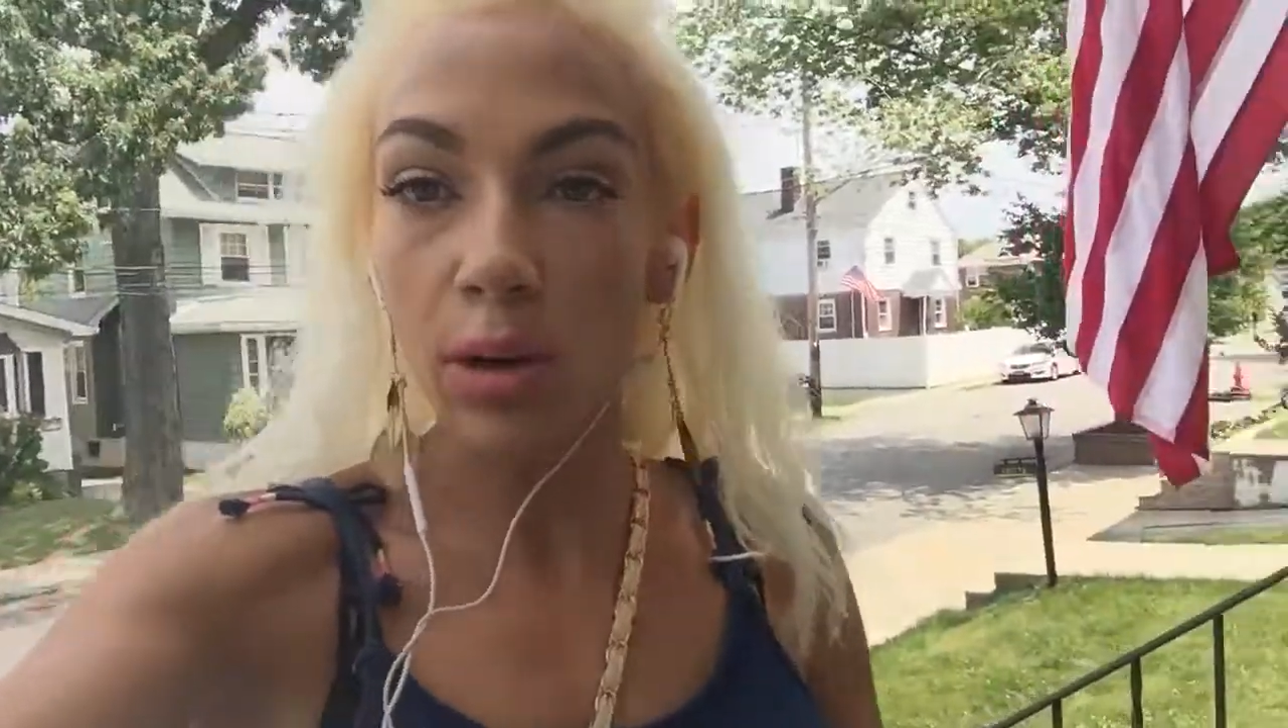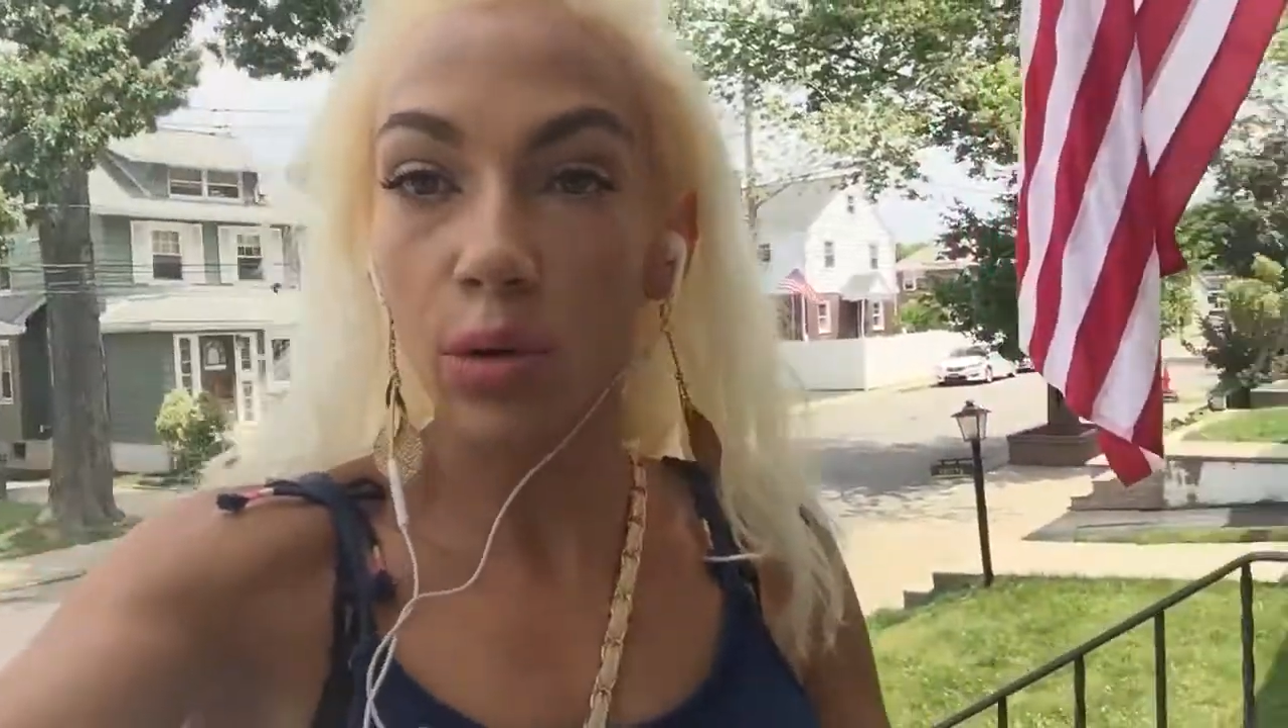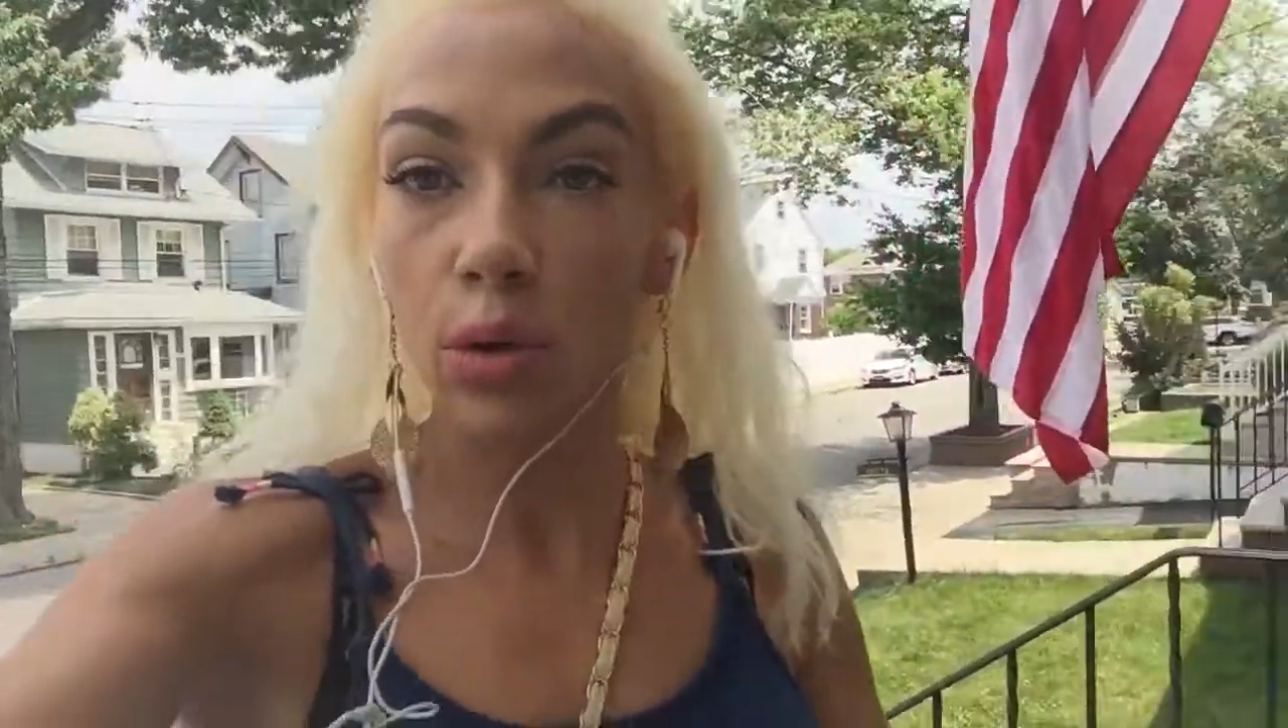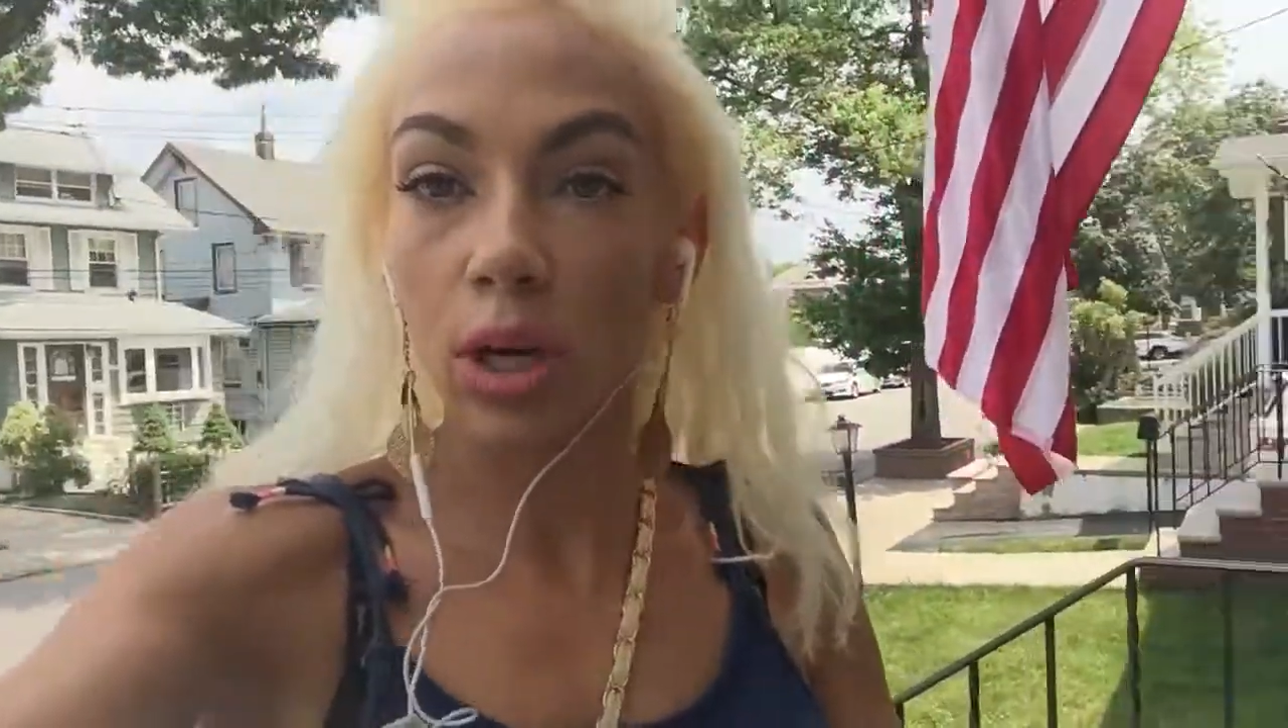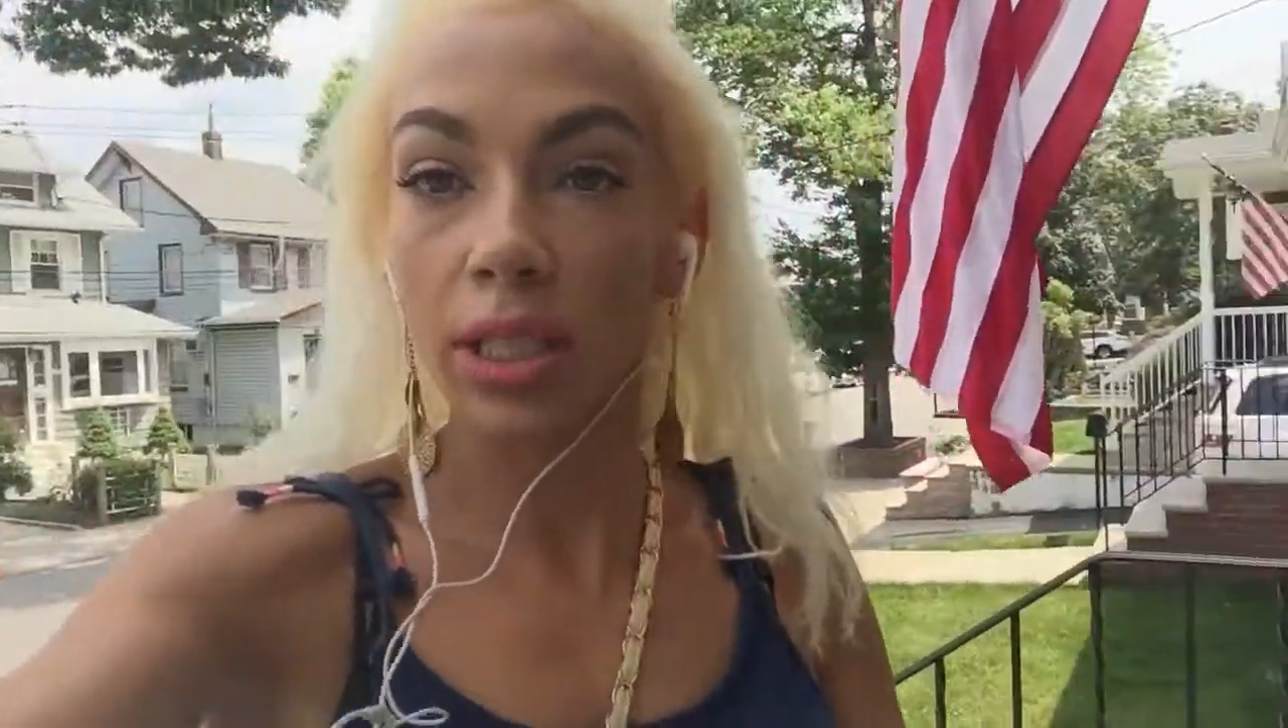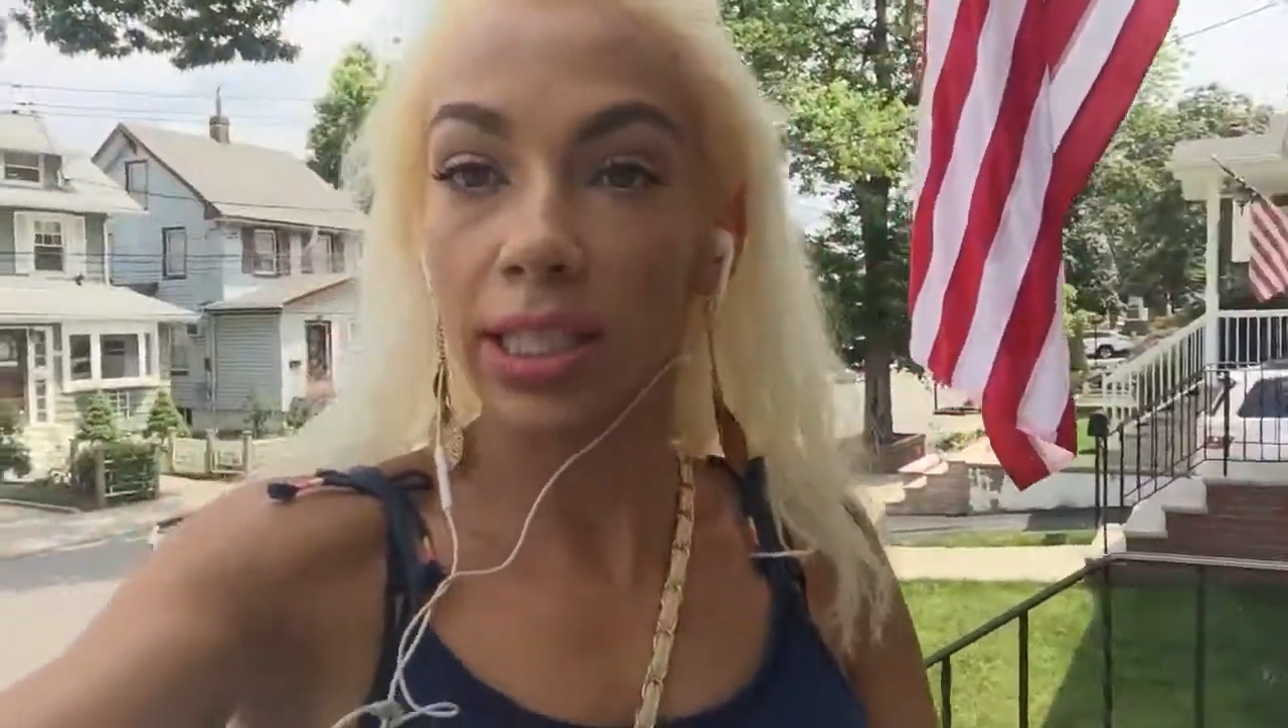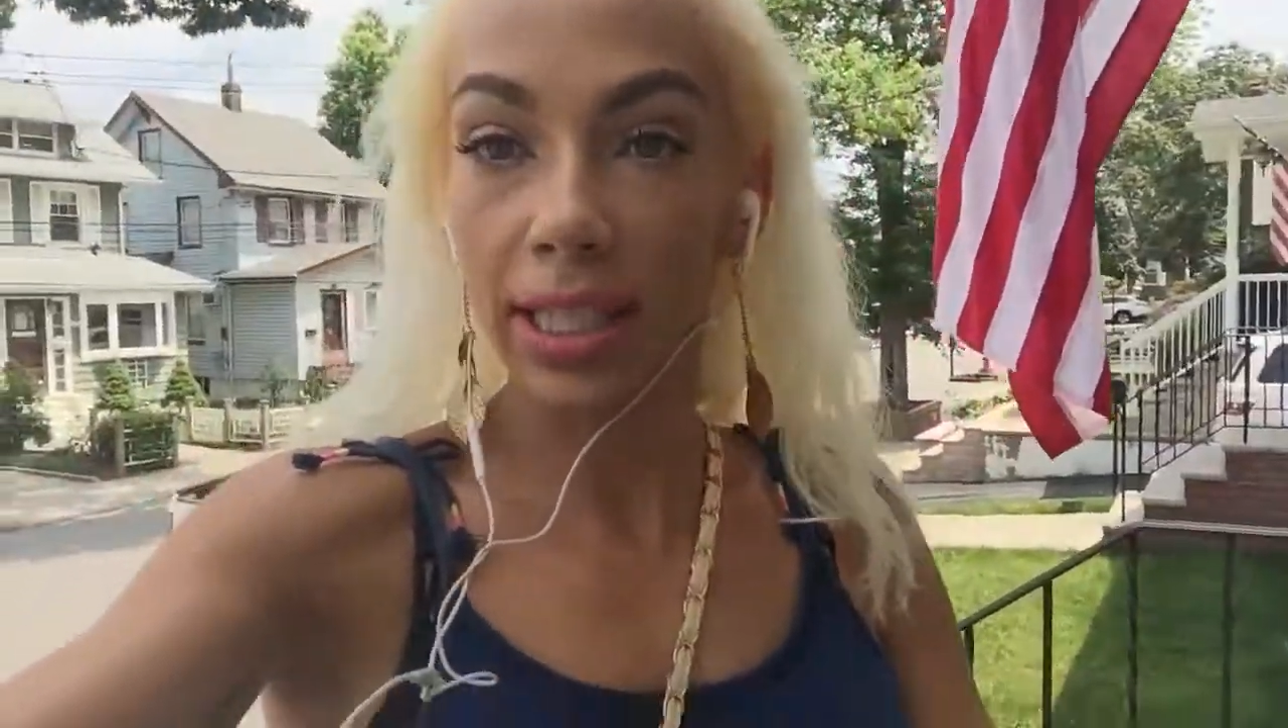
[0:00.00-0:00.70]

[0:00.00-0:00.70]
or did